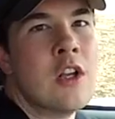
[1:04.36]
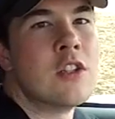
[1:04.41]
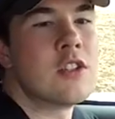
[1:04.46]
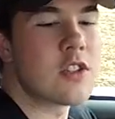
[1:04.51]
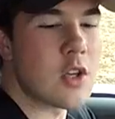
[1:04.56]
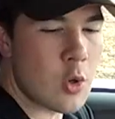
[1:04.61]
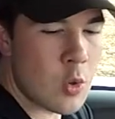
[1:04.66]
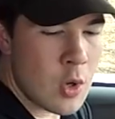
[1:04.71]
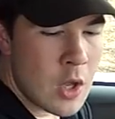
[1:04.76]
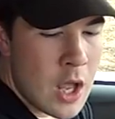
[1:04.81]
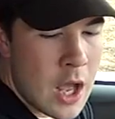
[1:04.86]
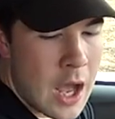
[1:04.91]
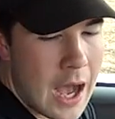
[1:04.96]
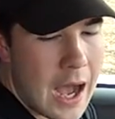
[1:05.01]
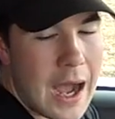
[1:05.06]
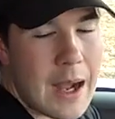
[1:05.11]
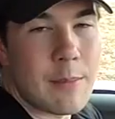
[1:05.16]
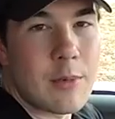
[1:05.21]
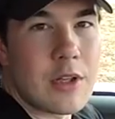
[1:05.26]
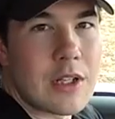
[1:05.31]
So
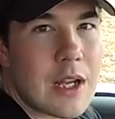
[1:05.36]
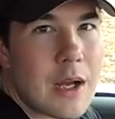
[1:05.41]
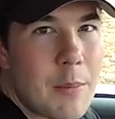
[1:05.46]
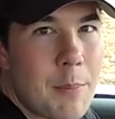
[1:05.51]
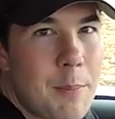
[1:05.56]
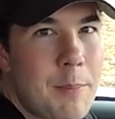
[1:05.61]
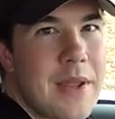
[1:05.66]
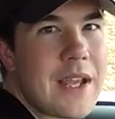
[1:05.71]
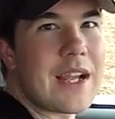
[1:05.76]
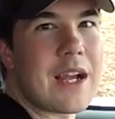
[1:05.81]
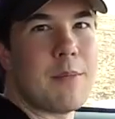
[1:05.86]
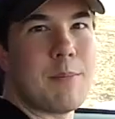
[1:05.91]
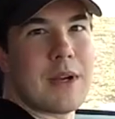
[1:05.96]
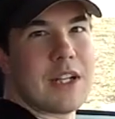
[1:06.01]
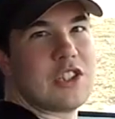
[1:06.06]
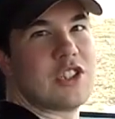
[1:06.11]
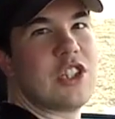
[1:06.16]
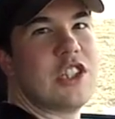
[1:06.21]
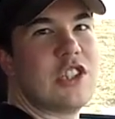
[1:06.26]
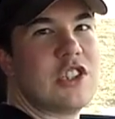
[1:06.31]
I'm going to pick up
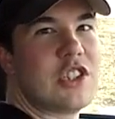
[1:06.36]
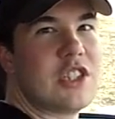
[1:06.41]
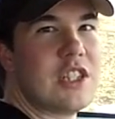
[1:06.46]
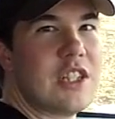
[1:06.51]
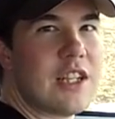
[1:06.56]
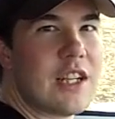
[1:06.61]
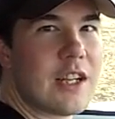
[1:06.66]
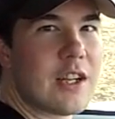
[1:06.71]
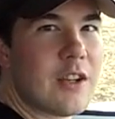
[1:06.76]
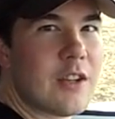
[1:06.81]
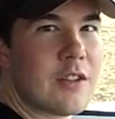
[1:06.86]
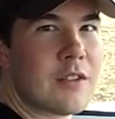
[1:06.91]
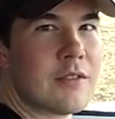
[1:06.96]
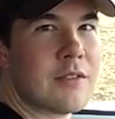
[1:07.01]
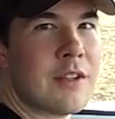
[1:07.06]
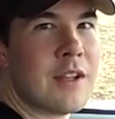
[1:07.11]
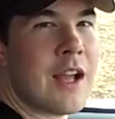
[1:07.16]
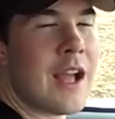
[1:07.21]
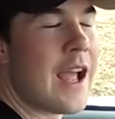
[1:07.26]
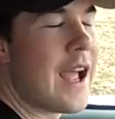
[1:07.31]
my cheat sheet here,
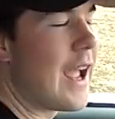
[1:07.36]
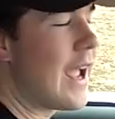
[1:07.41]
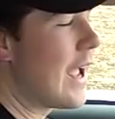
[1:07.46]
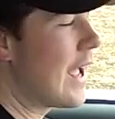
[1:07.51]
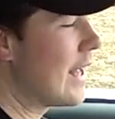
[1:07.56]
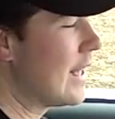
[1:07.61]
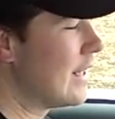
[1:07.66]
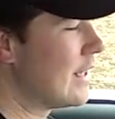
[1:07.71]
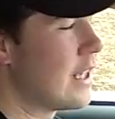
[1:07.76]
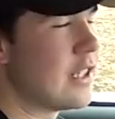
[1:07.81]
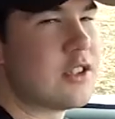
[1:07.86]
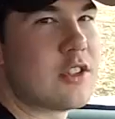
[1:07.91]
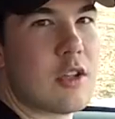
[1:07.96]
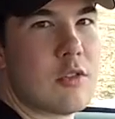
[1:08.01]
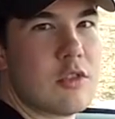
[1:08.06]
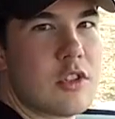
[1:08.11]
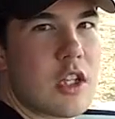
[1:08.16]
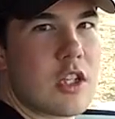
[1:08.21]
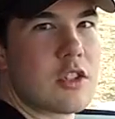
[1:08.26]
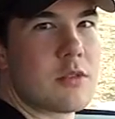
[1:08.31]
and
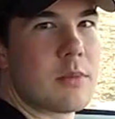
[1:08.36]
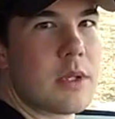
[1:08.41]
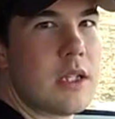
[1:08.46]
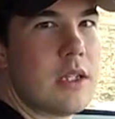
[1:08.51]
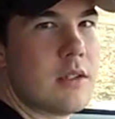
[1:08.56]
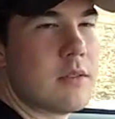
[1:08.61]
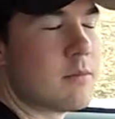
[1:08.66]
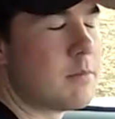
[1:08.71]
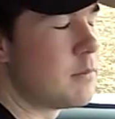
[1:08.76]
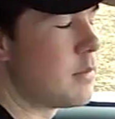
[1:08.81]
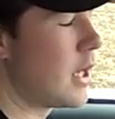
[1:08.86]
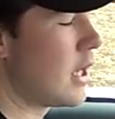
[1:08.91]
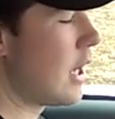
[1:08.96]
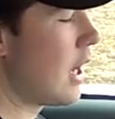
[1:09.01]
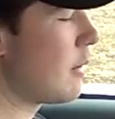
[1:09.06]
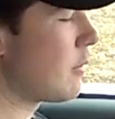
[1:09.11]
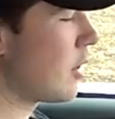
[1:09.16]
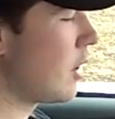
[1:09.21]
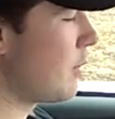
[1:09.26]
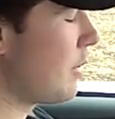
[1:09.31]
don't judge me, but
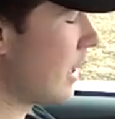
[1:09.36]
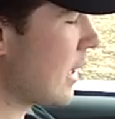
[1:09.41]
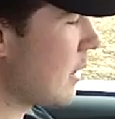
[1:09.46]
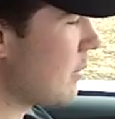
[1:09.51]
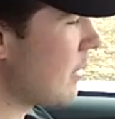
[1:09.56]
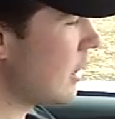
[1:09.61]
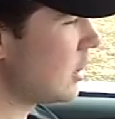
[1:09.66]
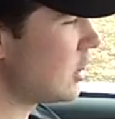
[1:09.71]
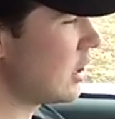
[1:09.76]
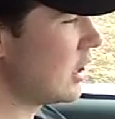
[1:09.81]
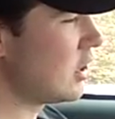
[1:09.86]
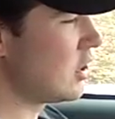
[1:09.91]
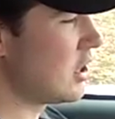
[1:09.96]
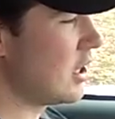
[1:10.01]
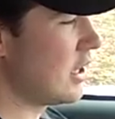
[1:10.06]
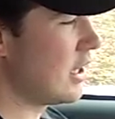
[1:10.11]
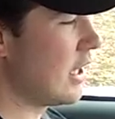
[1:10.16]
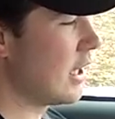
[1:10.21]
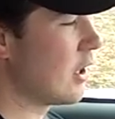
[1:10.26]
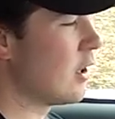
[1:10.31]
I'm going to pick up my cheat
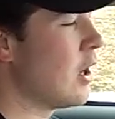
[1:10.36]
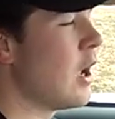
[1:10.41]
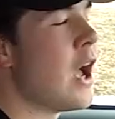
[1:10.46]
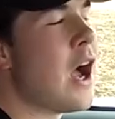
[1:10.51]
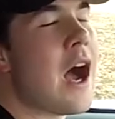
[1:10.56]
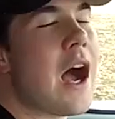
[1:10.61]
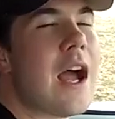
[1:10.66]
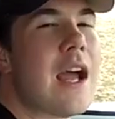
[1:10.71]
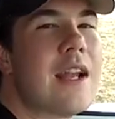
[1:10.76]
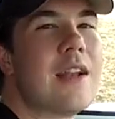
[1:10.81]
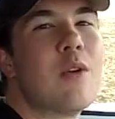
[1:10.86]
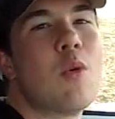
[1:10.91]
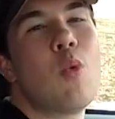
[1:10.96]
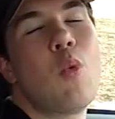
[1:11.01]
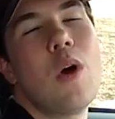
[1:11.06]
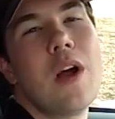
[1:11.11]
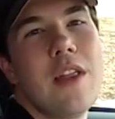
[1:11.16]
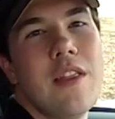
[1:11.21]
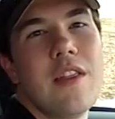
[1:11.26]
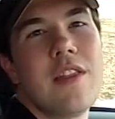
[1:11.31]
sheet here. And
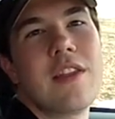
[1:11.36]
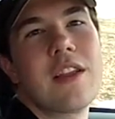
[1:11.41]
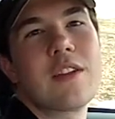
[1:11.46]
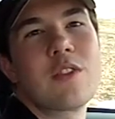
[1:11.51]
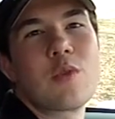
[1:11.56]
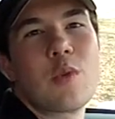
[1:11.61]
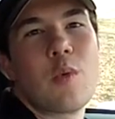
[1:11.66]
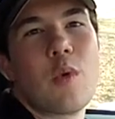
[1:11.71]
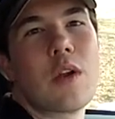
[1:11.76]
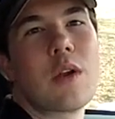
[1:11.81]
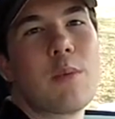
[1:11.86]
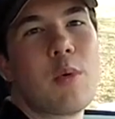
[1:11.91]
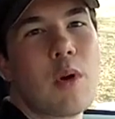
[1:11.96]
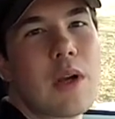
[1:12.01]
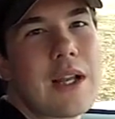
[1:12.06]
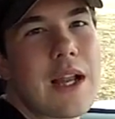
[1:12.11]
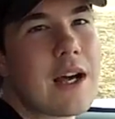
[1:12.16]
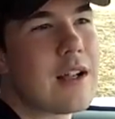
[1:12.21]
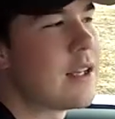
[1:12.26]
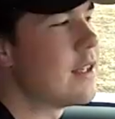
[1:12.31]
one of the things we want to
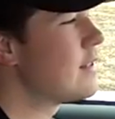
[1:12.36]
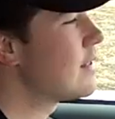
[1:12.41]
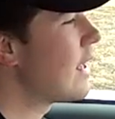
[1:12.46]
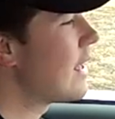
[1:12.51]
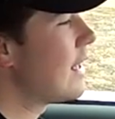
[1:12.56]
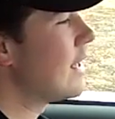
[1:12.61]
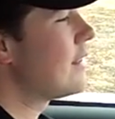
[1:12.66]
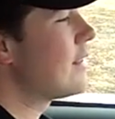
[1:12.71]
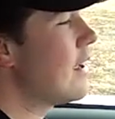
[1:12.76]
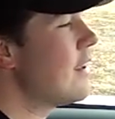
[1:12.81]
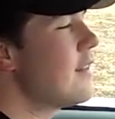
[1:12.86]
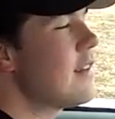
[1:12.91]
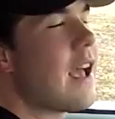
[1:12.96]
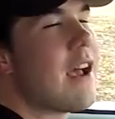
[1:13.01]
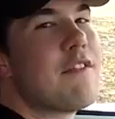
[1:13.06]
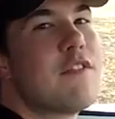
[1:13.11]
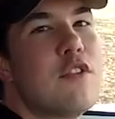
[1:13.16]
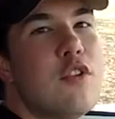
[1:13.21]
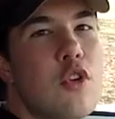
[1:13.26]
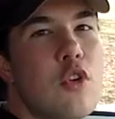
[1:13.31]
point out is that it does
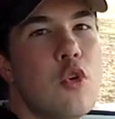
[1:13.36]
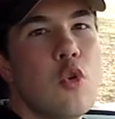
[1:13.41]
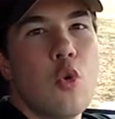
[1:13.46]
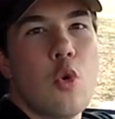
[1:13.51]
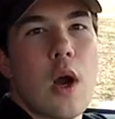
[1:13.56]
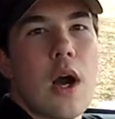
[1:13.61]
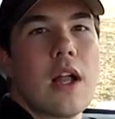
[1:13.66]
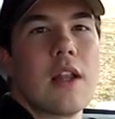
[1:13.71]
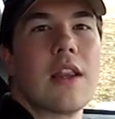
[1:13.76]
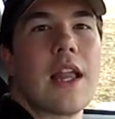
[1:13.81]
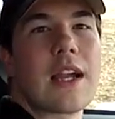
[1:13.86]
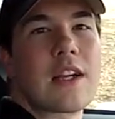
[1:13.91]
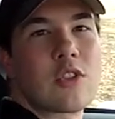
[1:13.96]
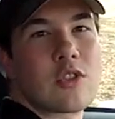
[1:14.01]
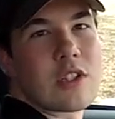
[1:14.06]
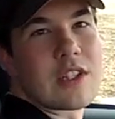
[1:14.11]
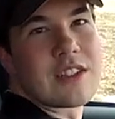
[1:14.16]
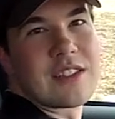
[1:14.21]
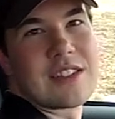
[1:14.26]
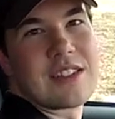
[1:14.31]
have new
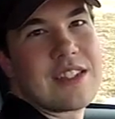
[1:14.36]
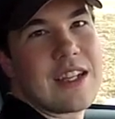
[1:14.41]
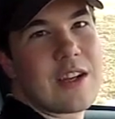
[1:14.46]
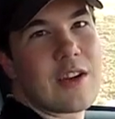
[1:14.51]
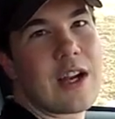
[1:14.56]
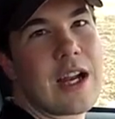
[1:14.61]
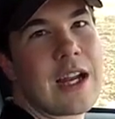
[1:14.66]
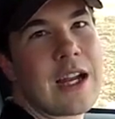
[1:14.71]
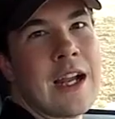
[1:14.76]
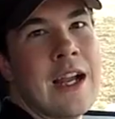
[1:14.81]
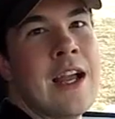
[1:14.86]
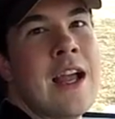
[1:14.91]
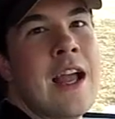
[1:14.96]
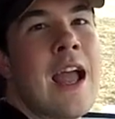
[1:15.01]
electric steering.